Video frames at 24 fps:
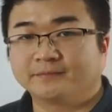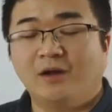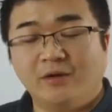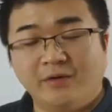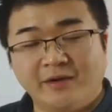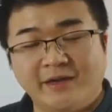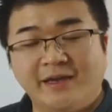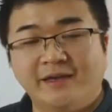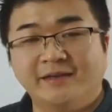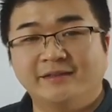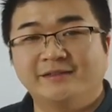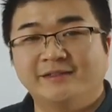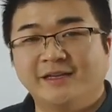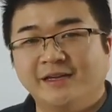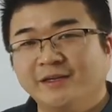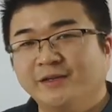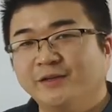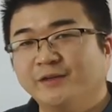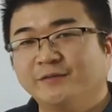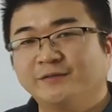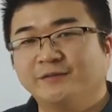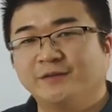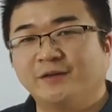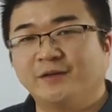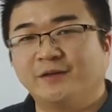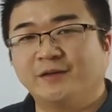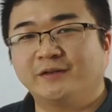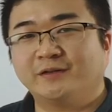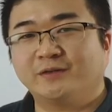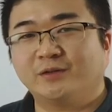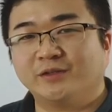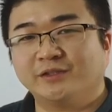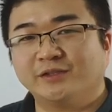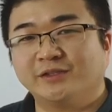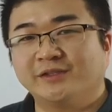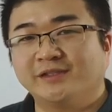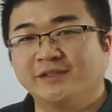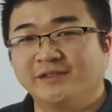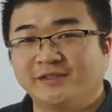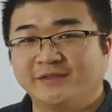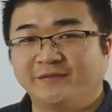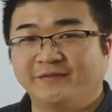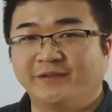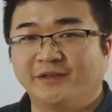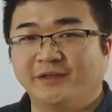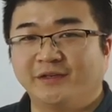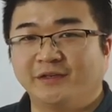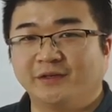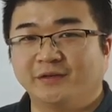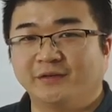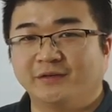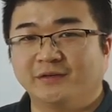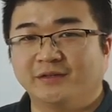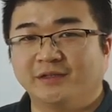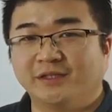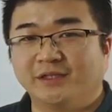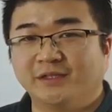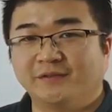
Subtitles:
Okay, thank you for watching this video.